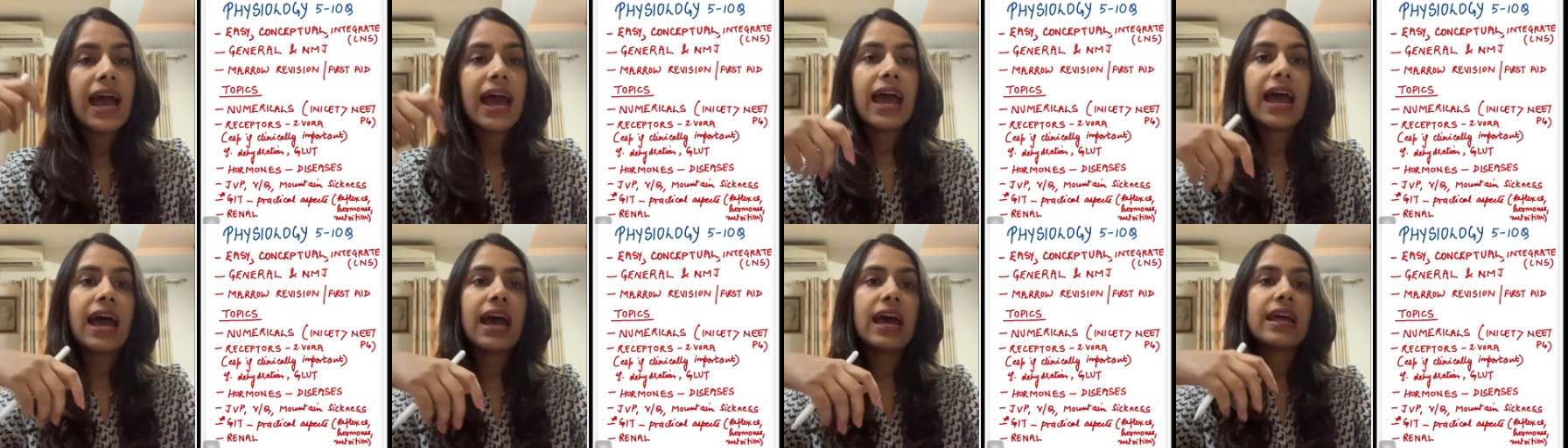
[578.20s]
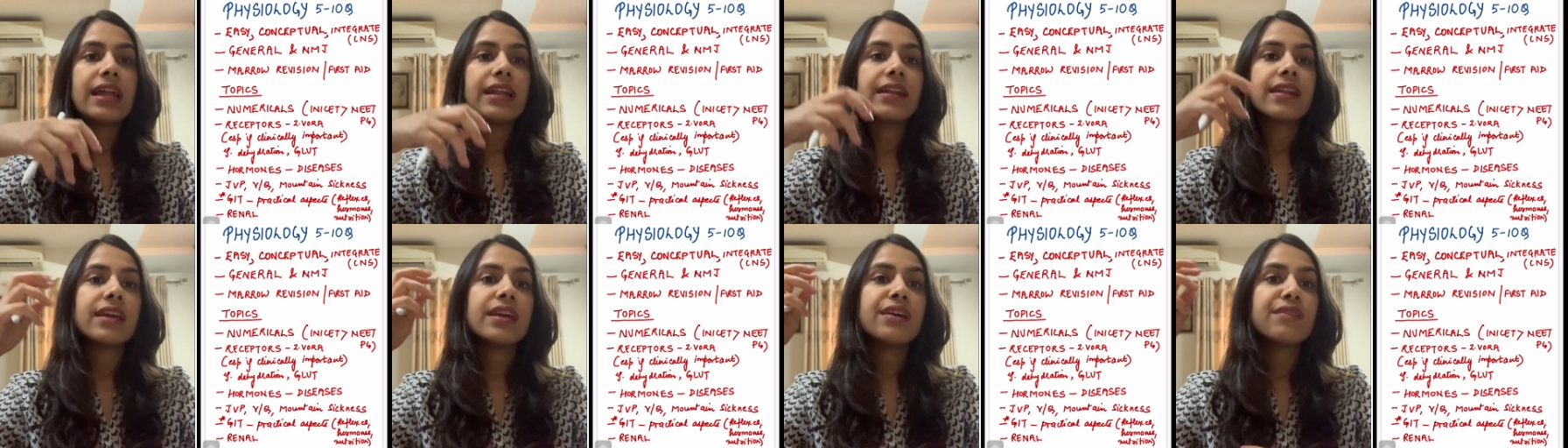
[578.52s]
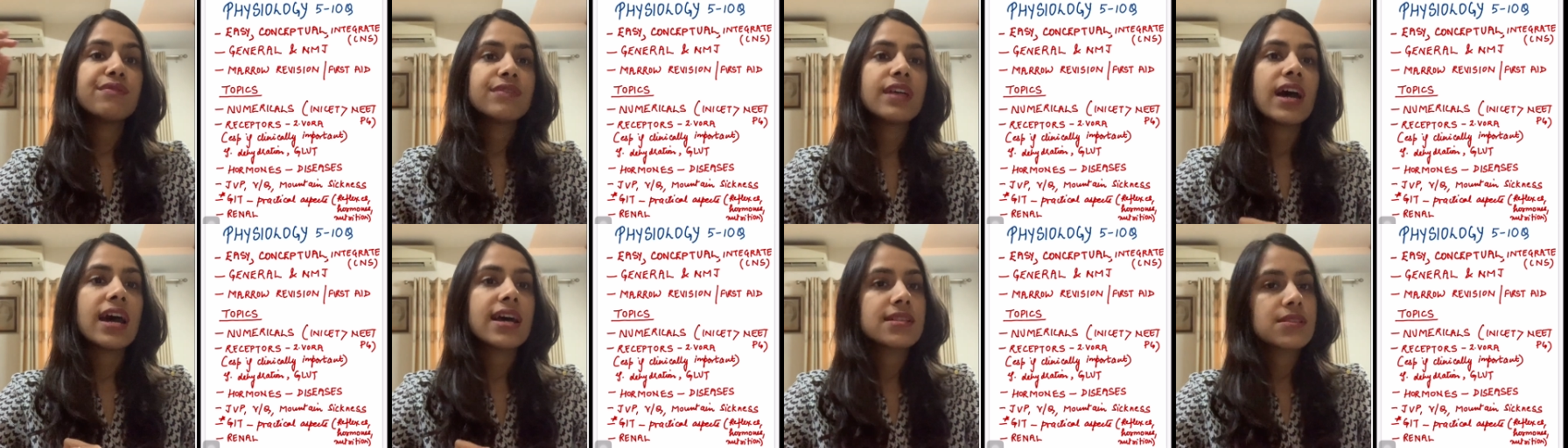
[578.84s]
And
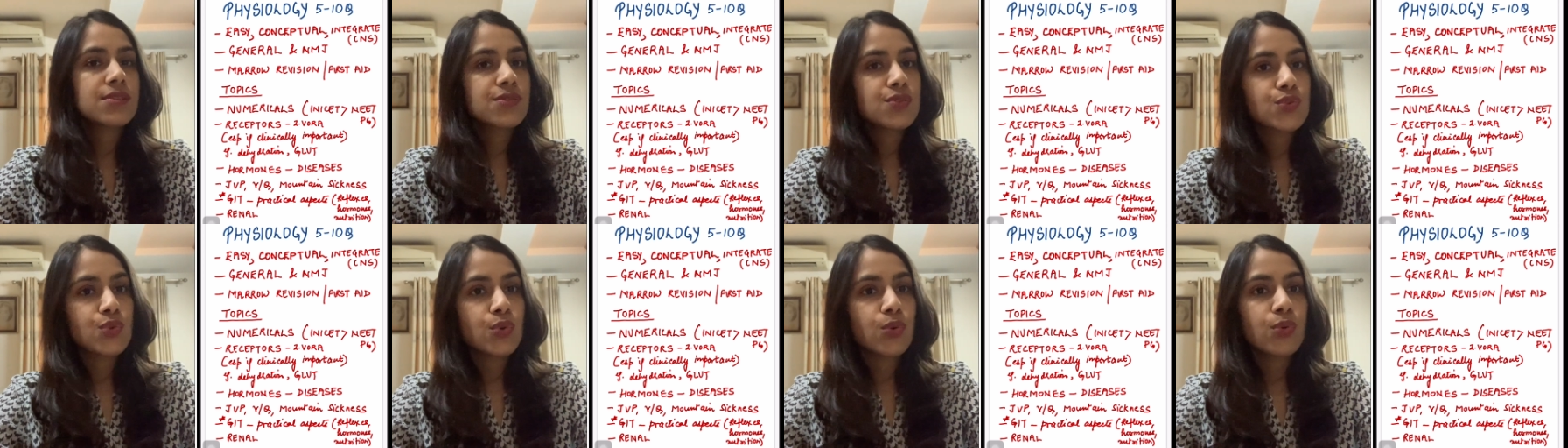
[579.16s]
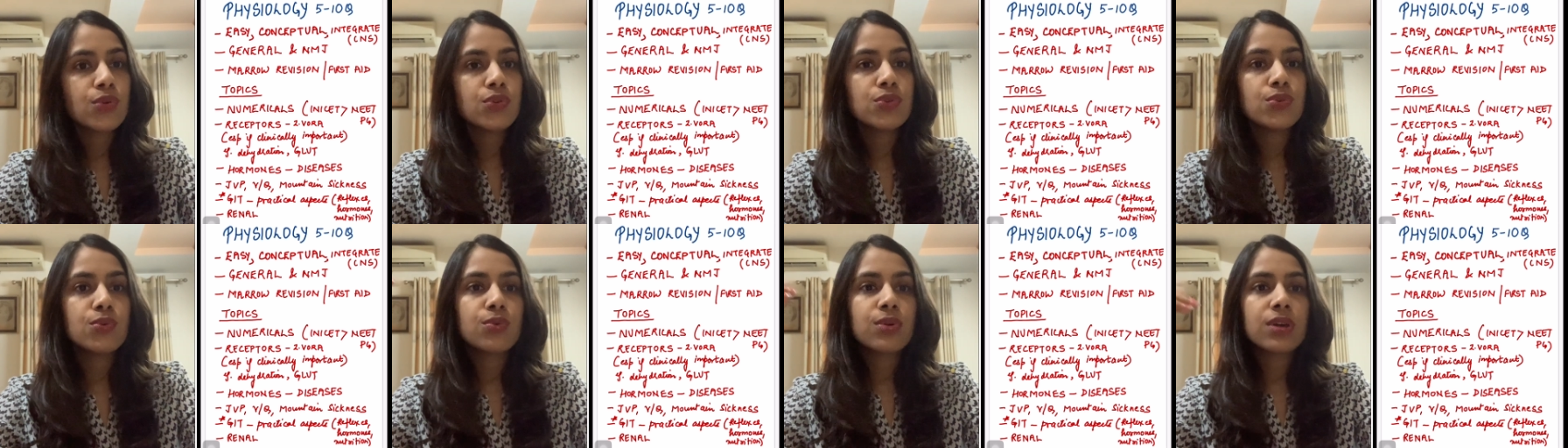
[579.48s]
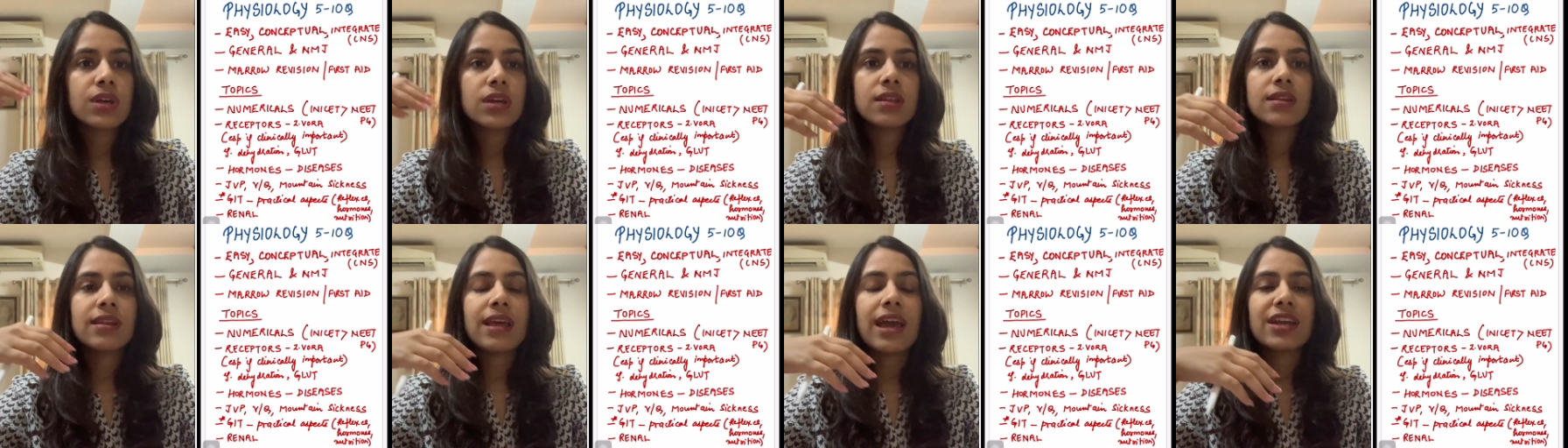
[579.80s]
if that's so, you
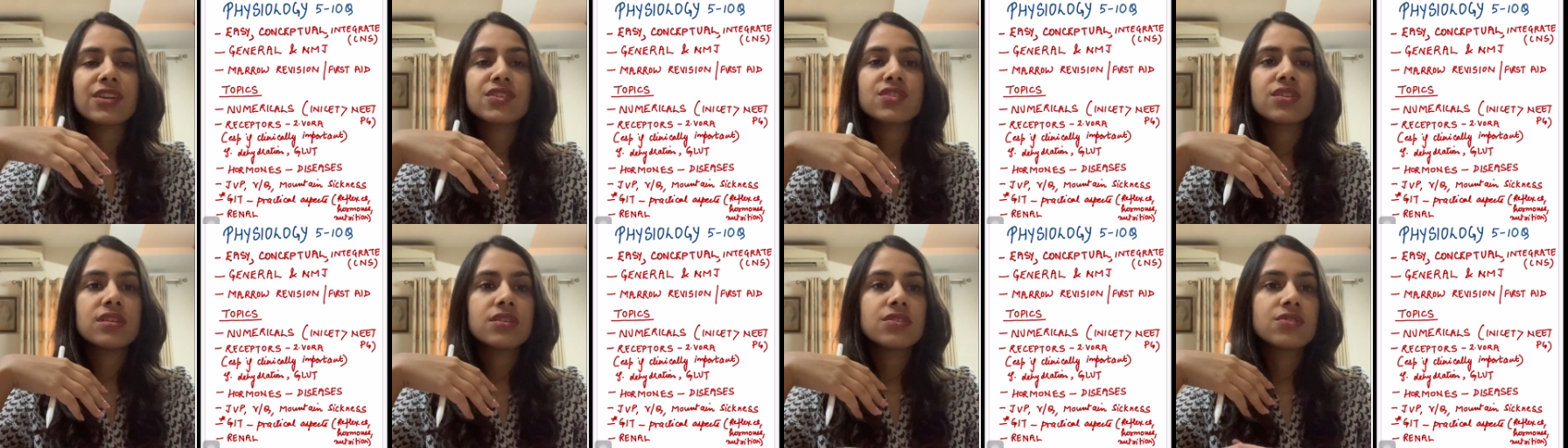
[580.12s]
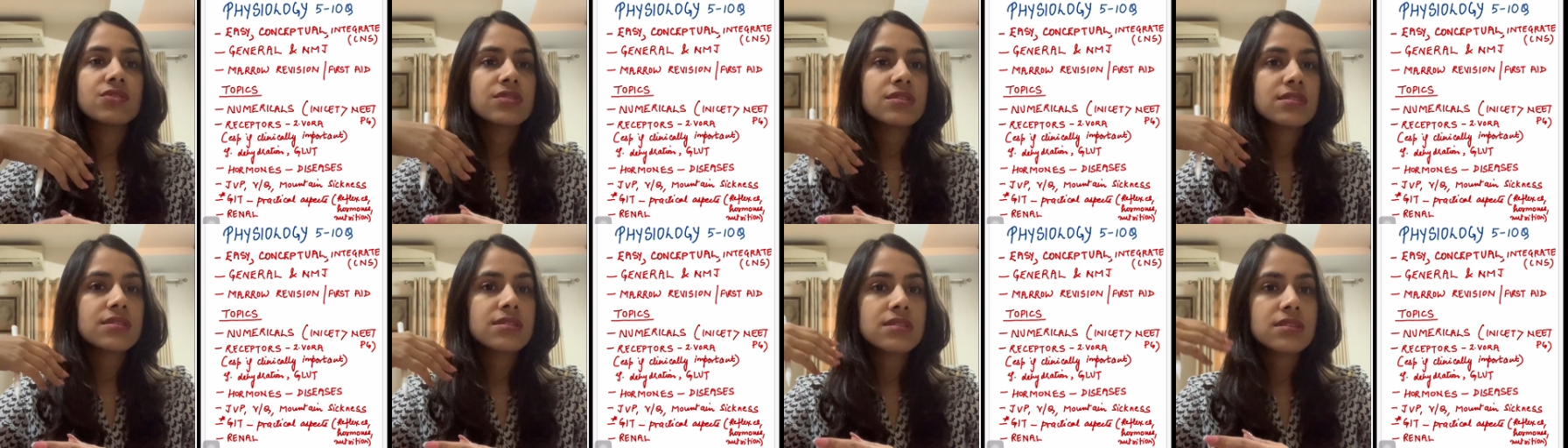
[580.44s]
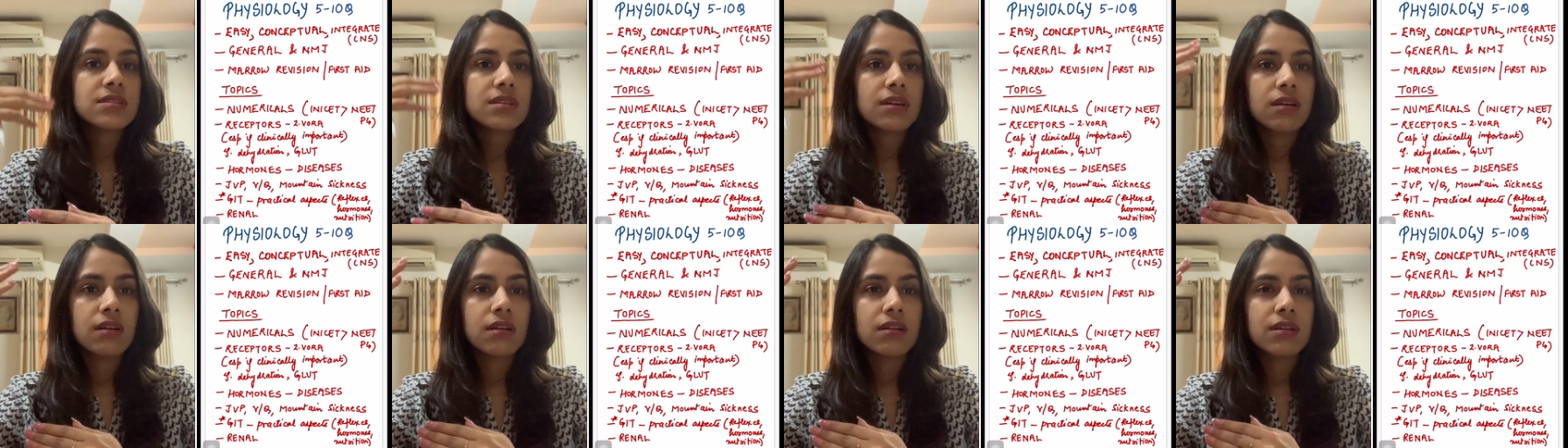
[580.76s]
can actually
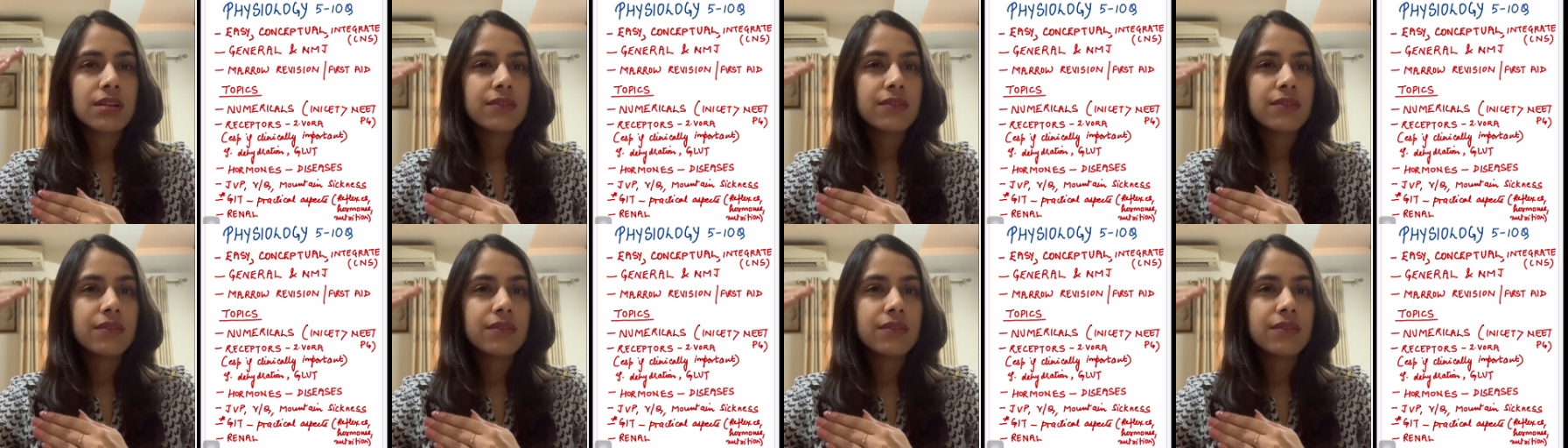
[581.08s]
just uh,